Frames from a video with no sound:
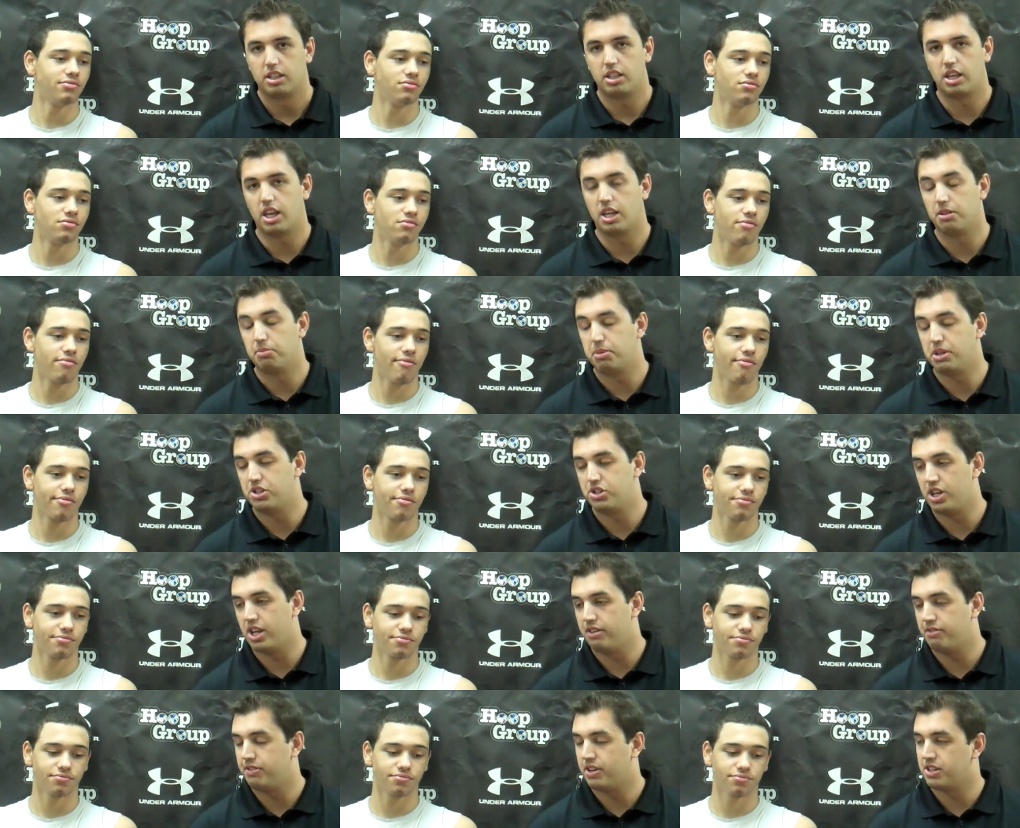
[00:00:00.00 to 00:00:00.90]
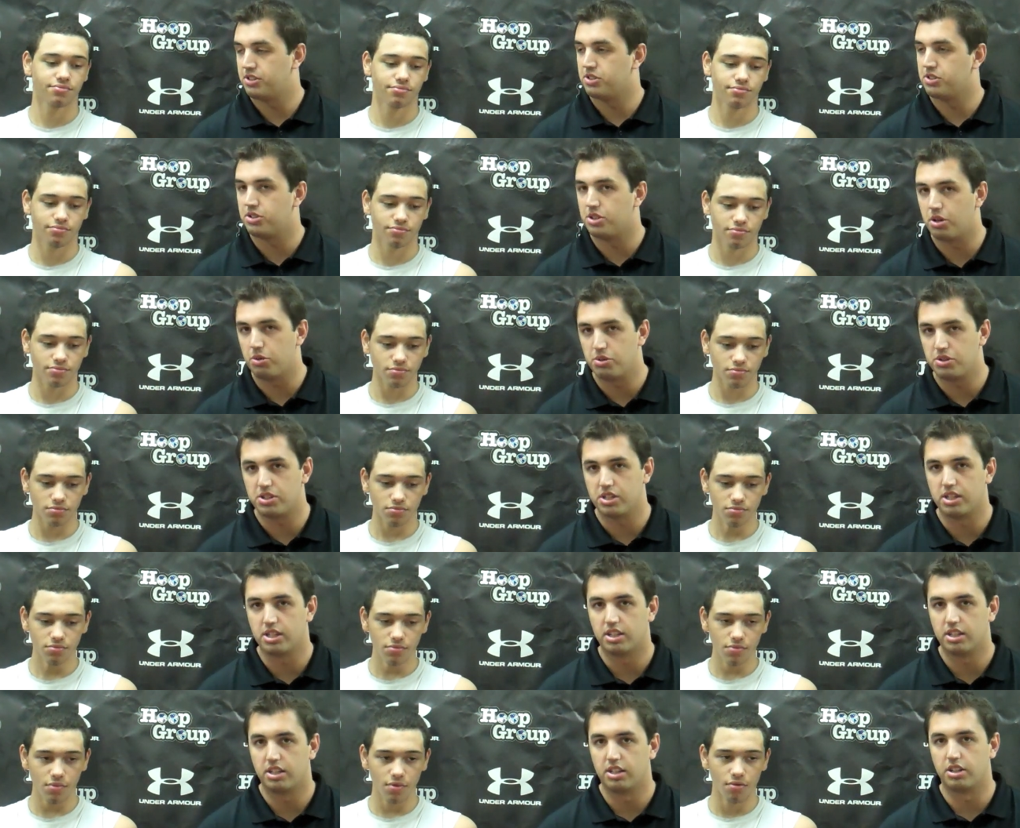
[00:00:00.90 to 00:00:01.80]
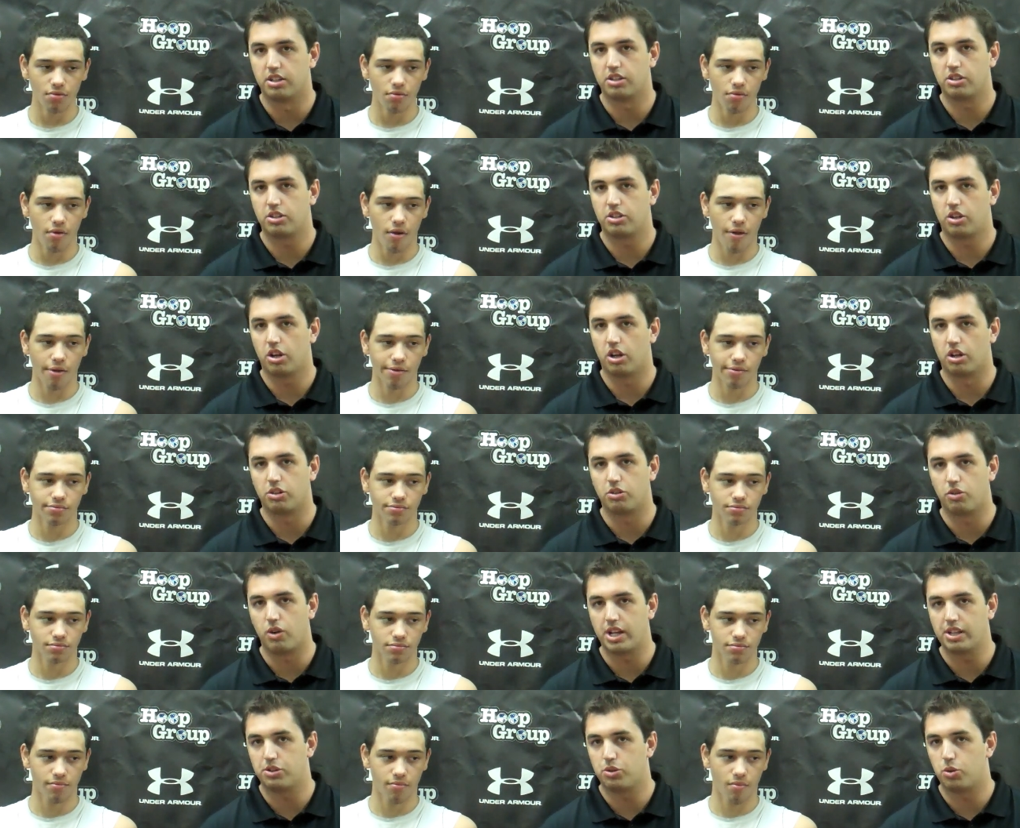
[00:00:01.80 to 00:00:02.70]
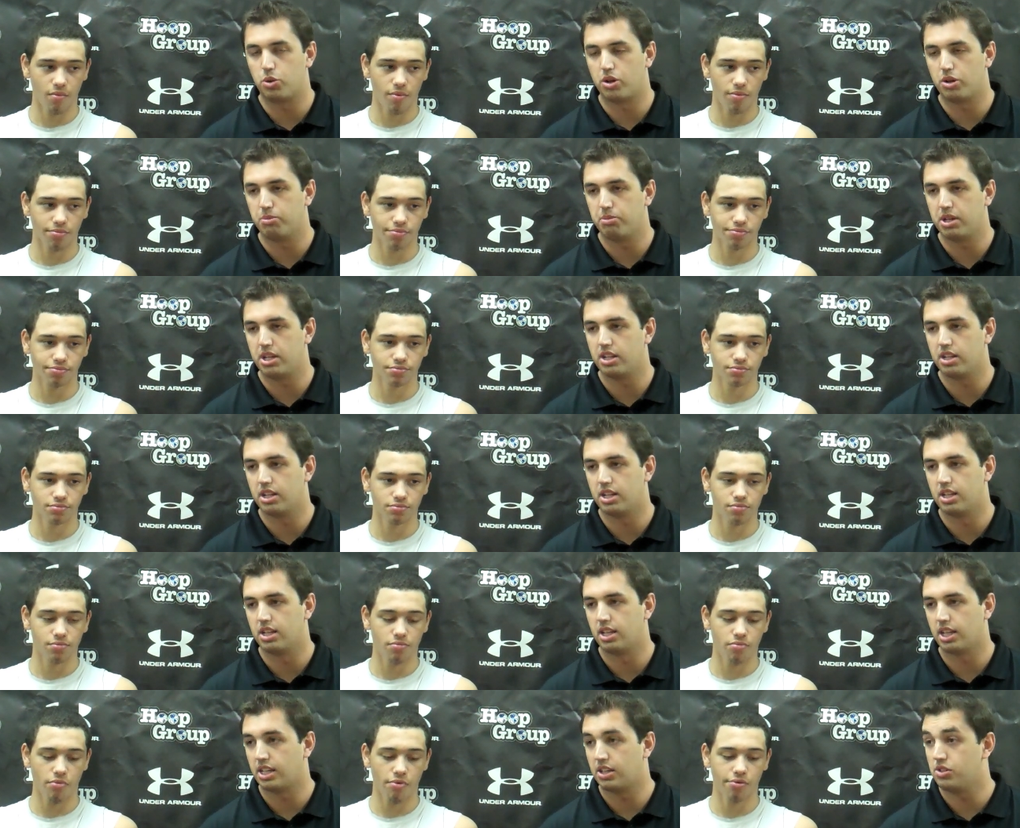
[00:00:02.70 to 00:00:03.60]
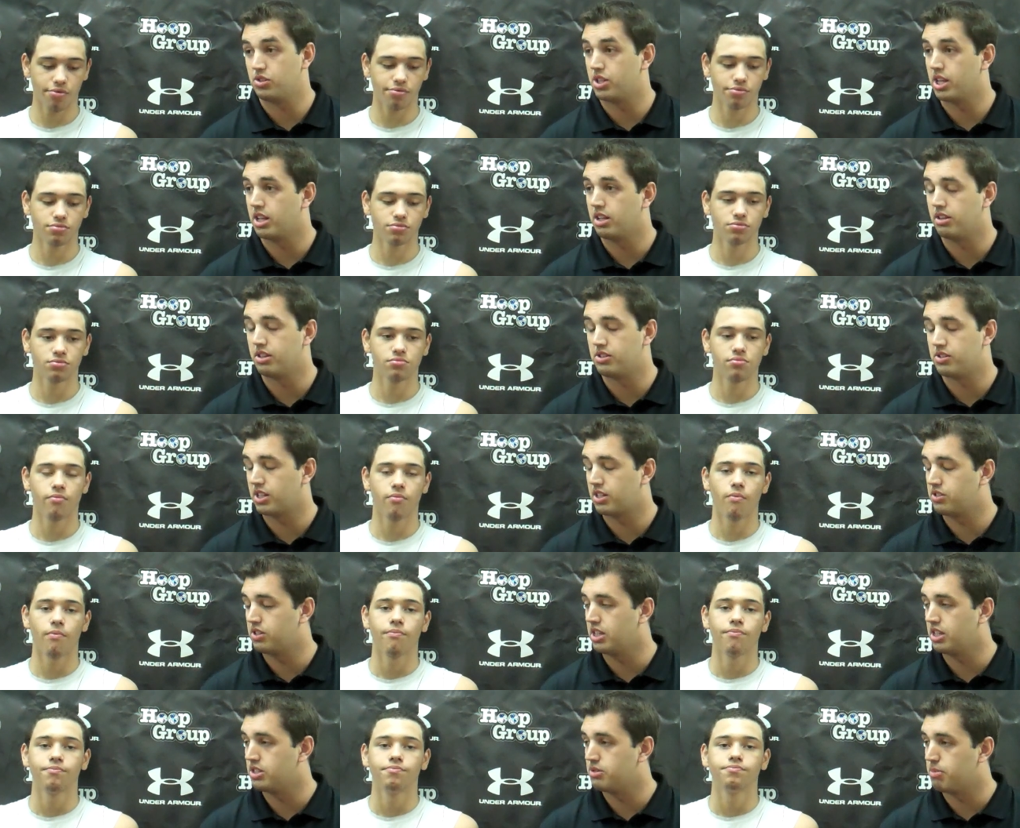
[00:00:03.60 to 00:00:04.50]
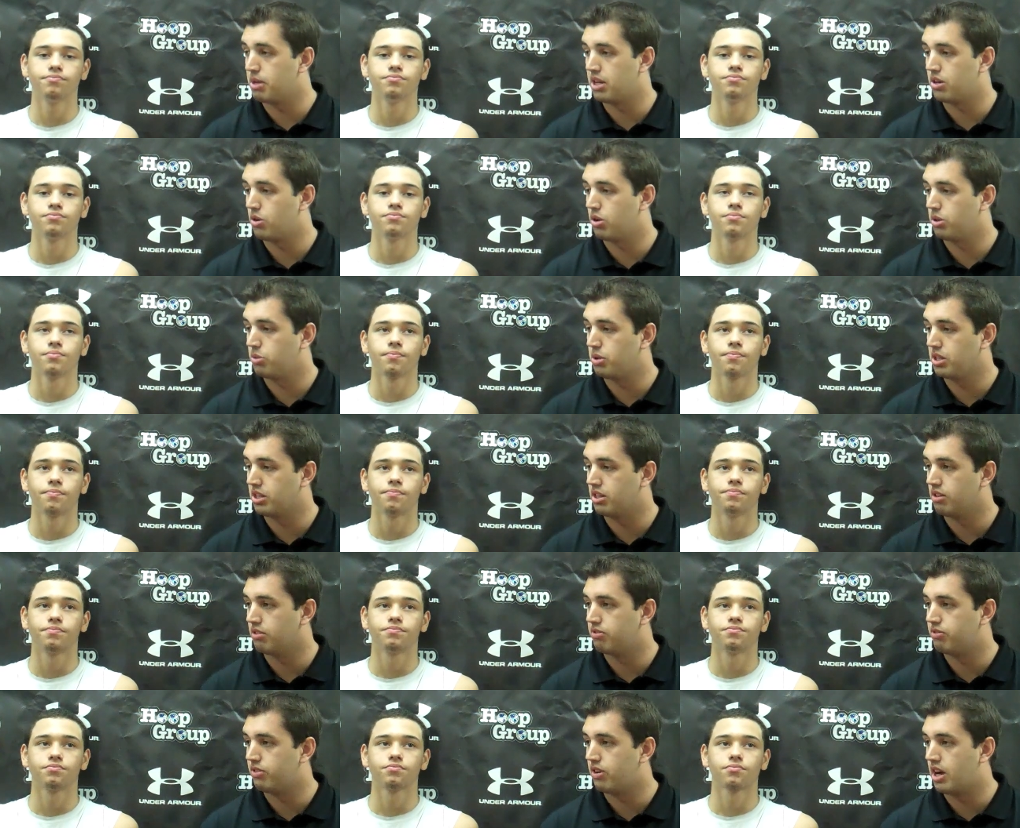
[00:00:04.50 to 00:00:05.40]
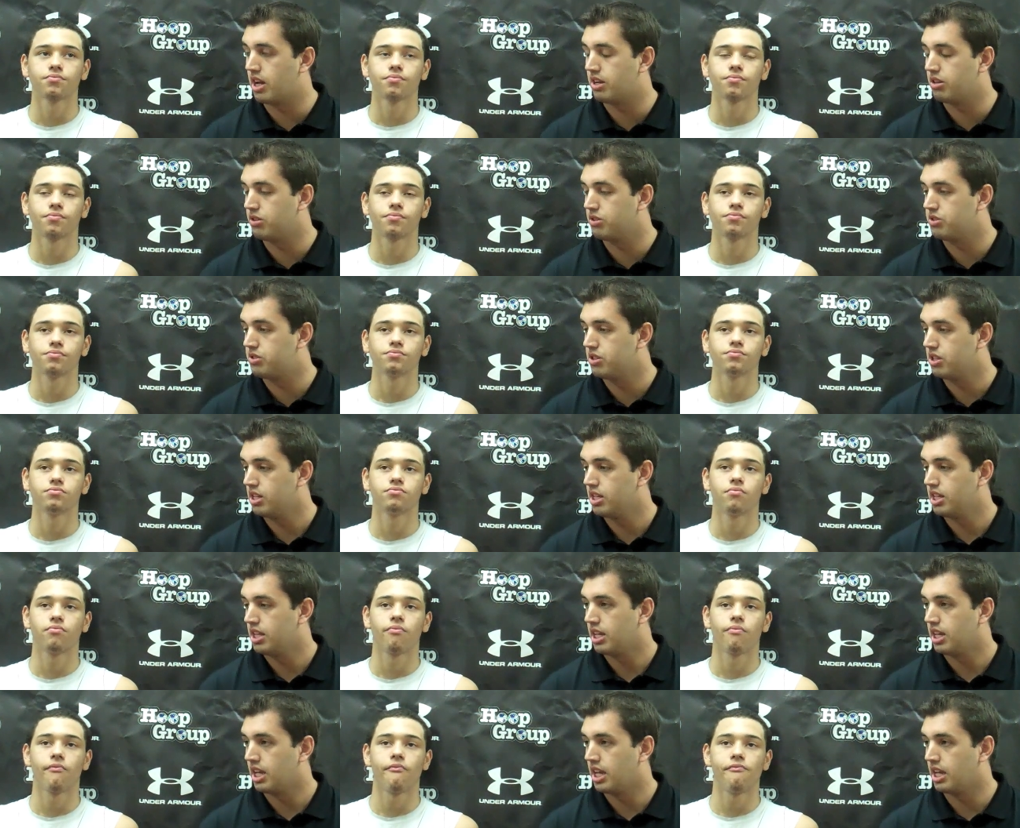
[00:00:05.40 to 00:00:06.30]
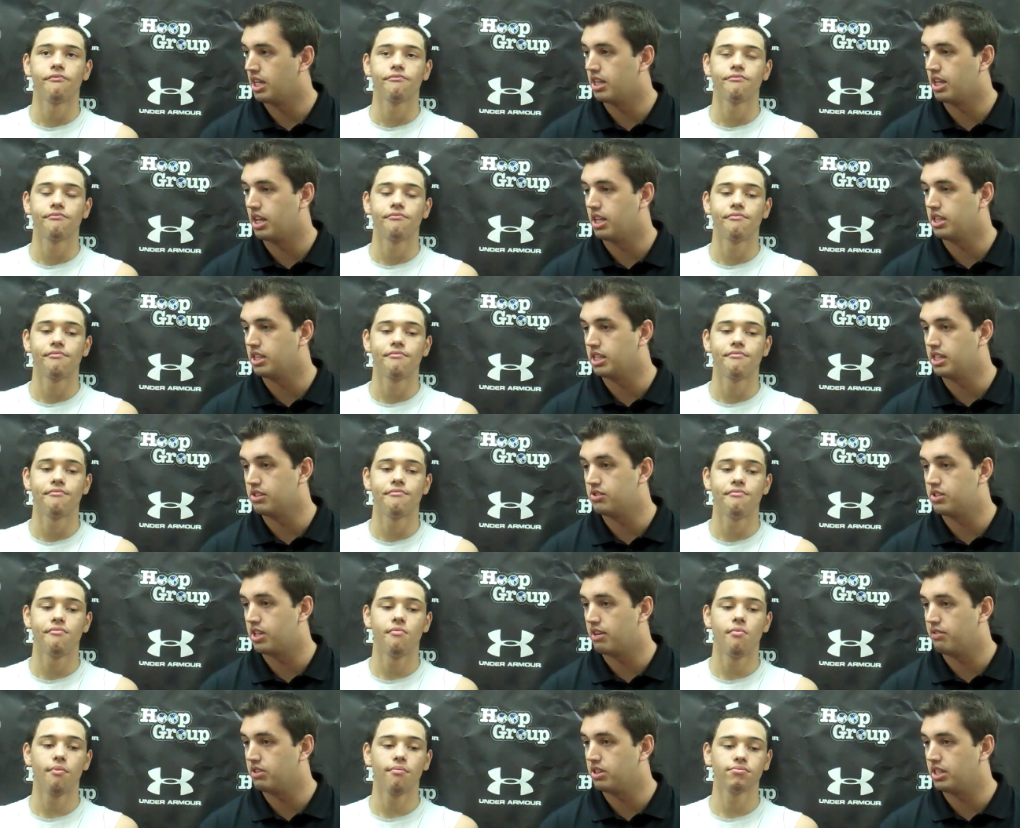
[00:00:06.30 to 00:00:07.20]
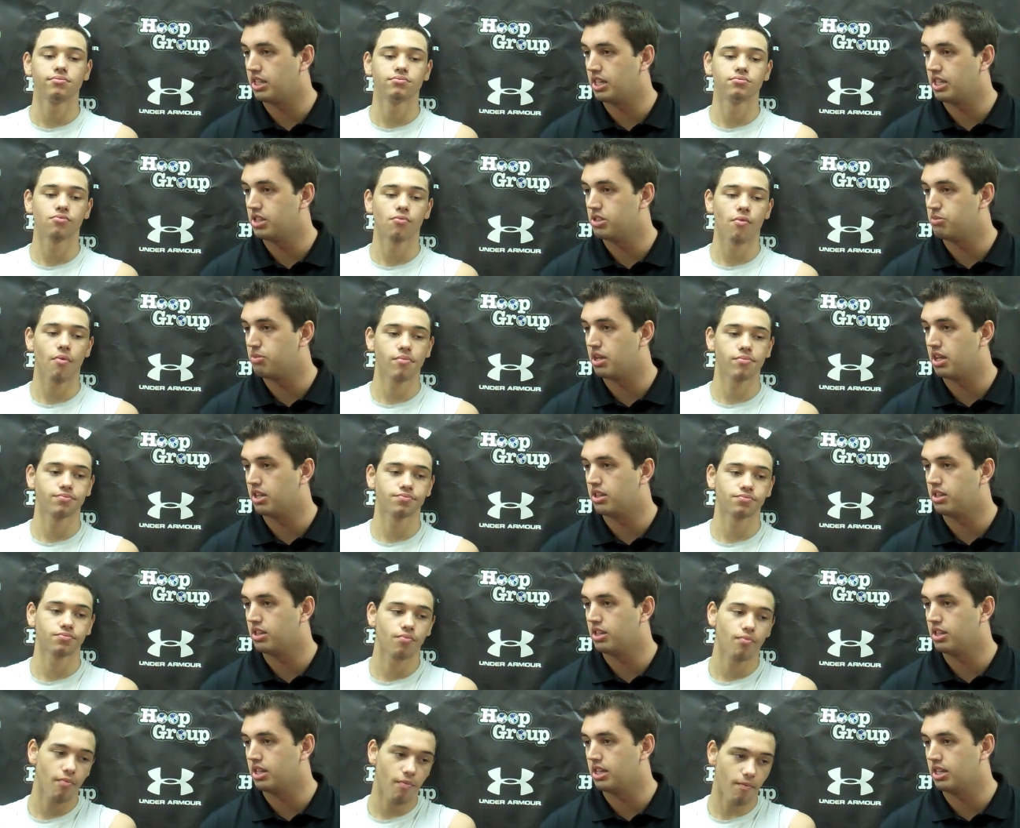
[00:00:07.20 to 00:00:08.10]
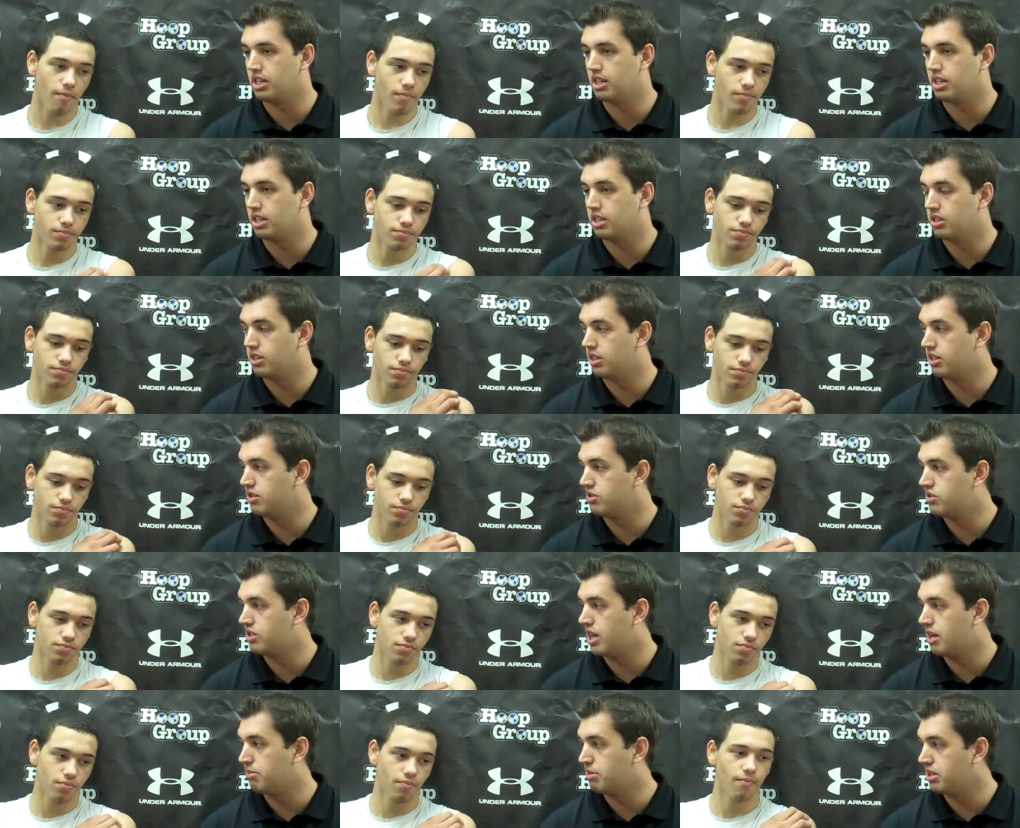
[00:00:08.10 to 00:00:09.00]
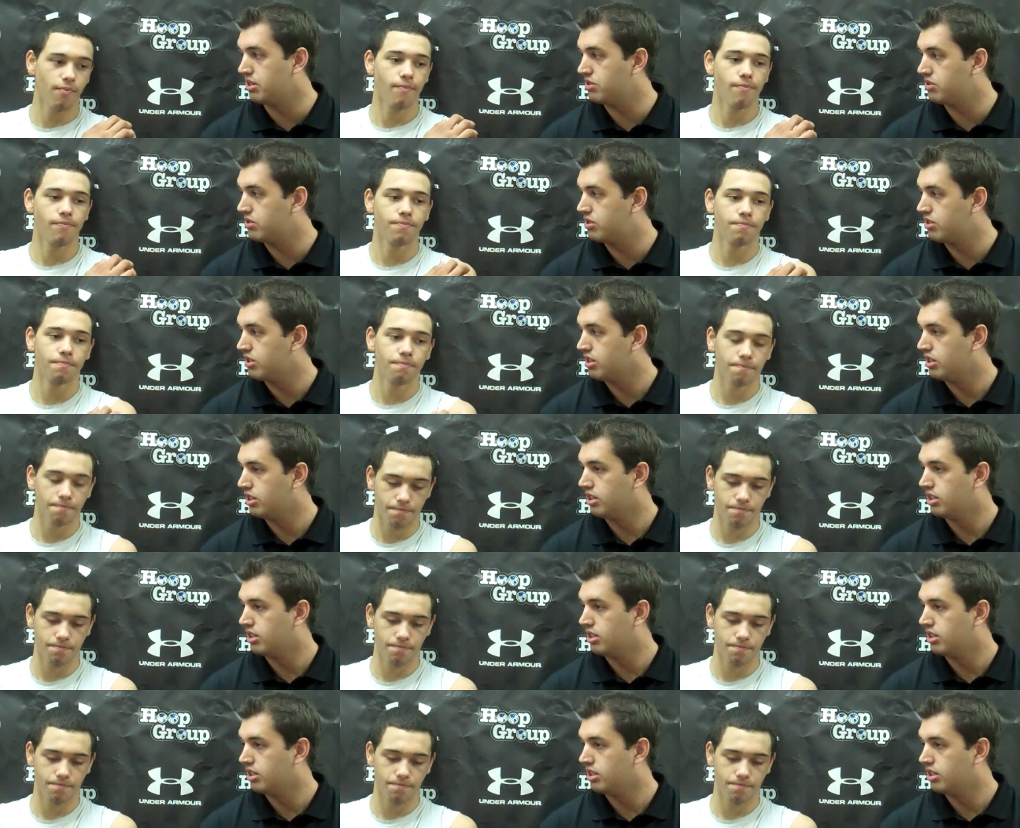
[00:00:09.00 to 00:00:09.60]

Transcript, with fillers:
Speaker 1: Yeah, the Pitt Jam Fest is always a, a, a great tournament. Uh, like you said, the sixteens made it all the way to the finals, and then the seventeens made it to the uh, to the semis.